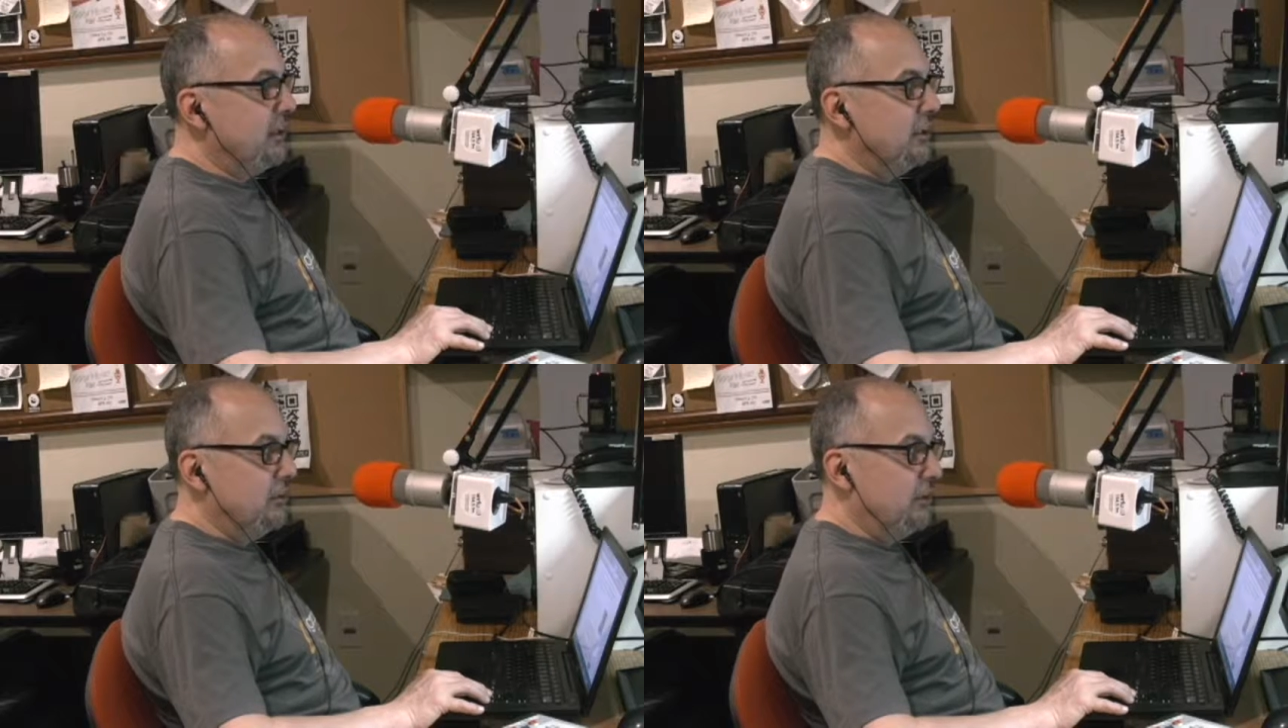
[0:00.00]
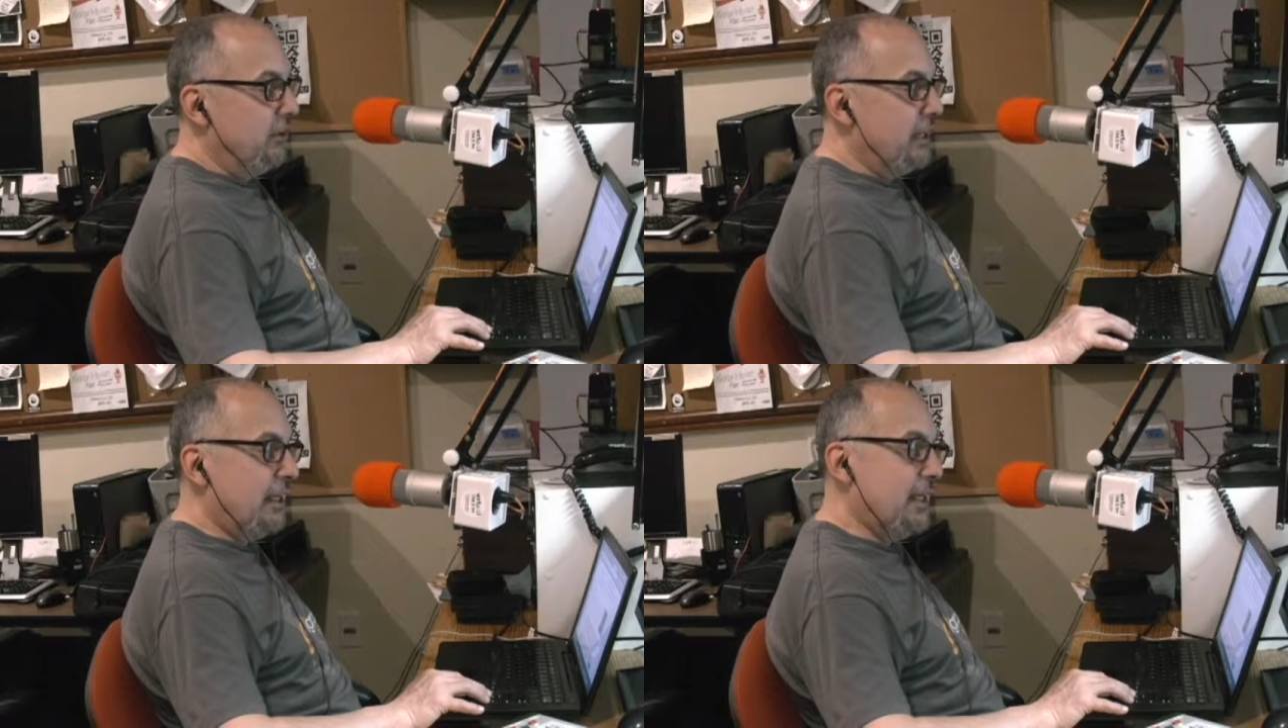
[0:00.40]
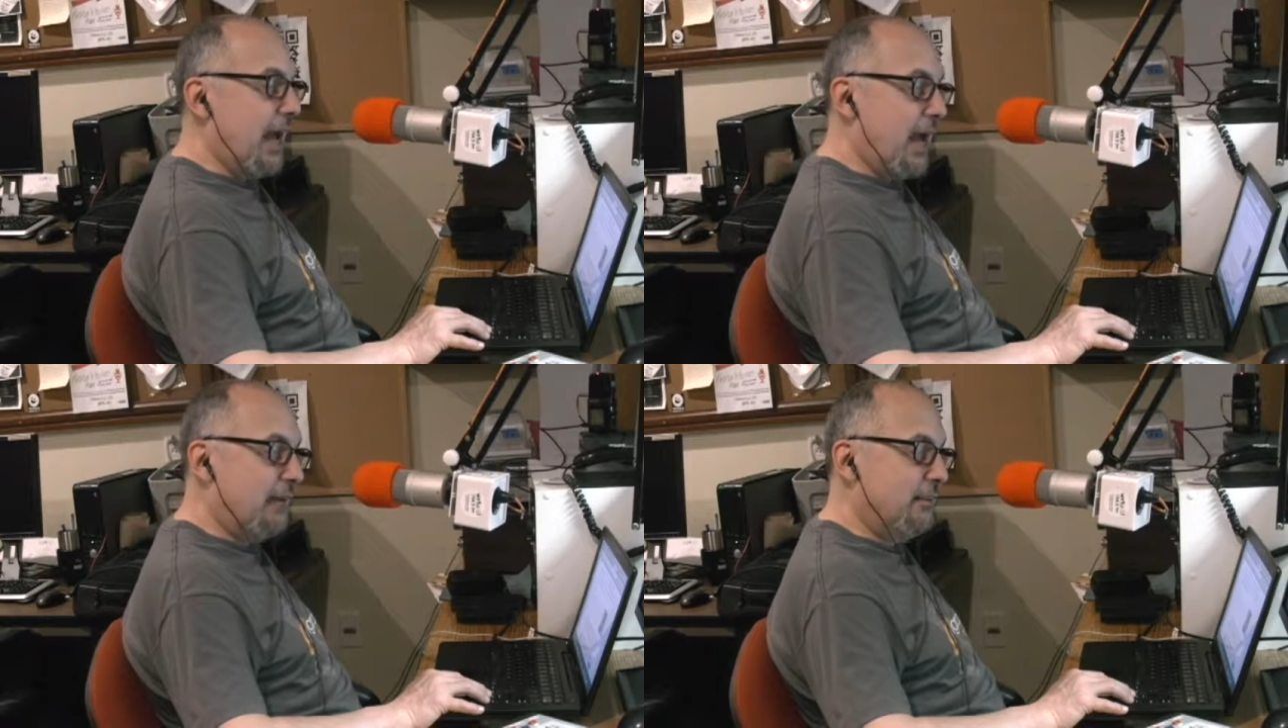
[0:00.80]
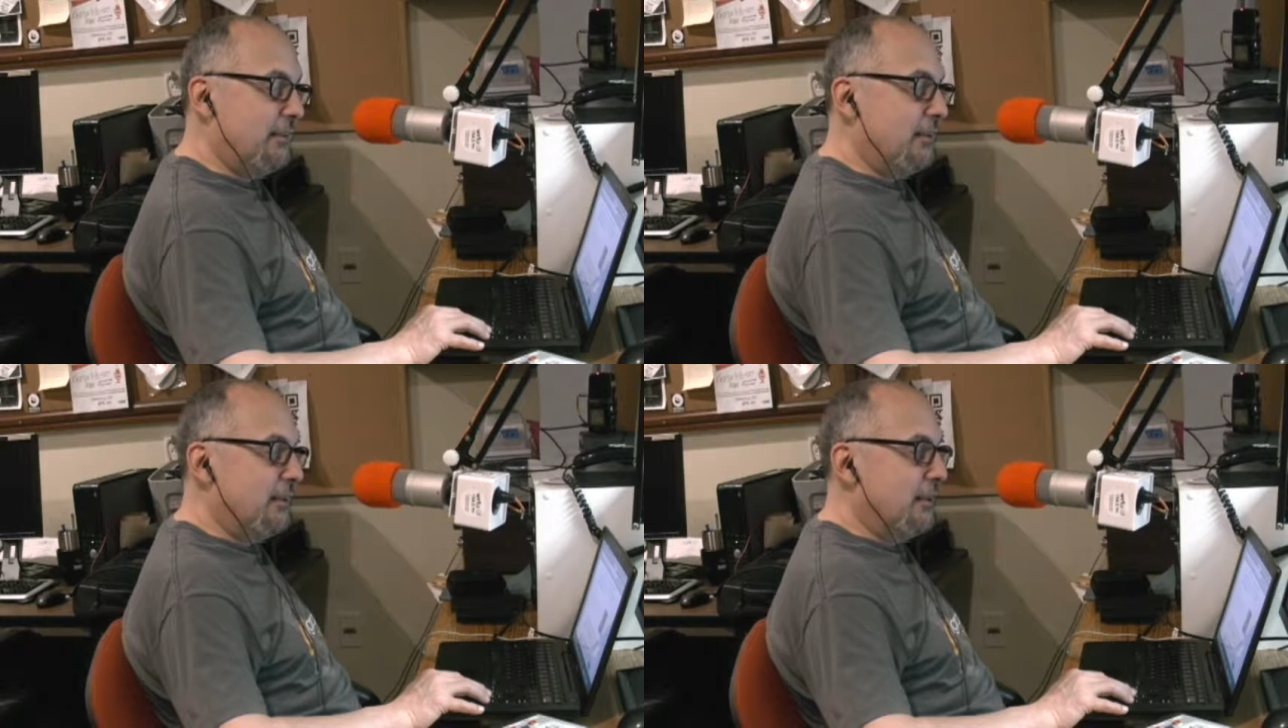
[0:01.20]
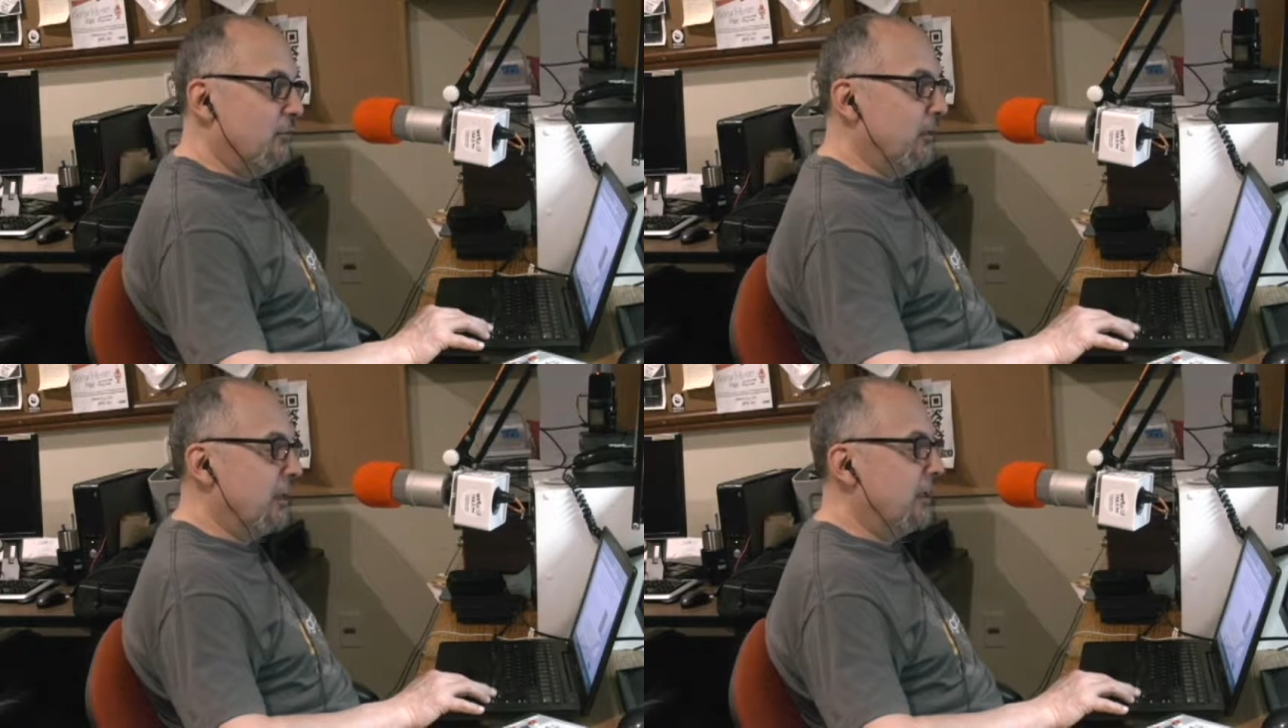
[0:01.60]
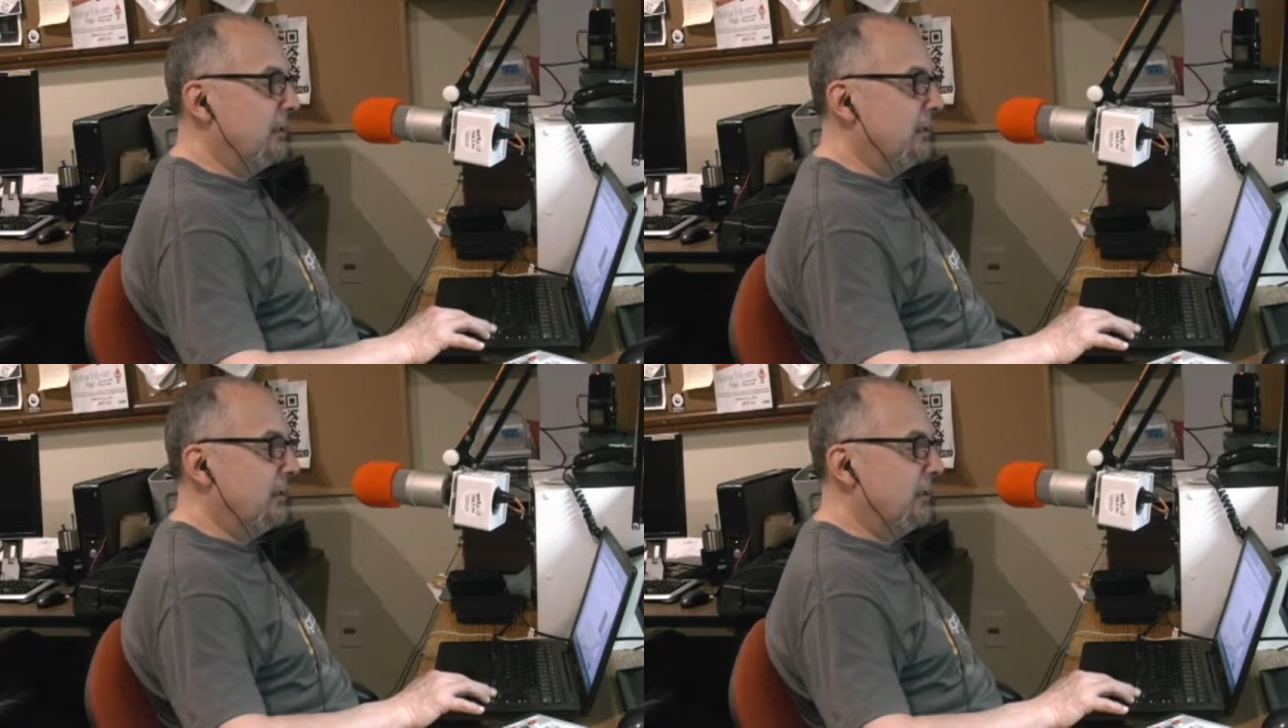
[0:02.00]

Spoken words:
show that he acted with an